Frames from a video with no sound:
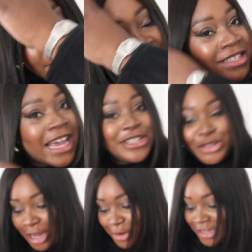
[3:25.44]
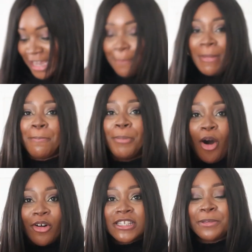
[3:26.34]
just had to go and get my
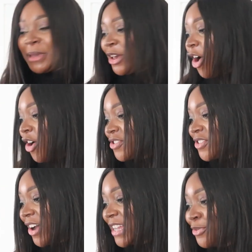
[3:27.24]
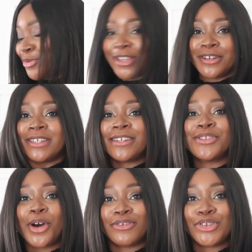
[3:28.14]
box because I also did a
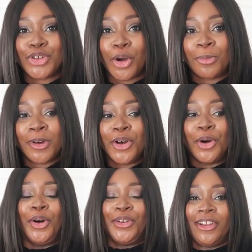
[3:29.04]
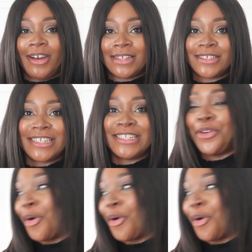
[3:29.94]
Zara shop online. So I did an